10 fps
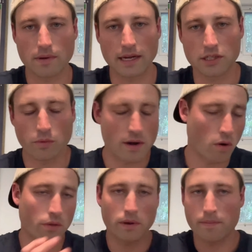I actually went
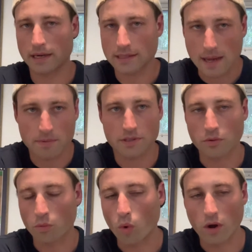all the way back to
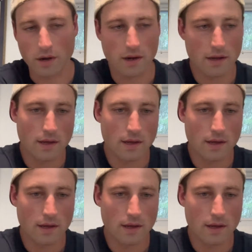episode one.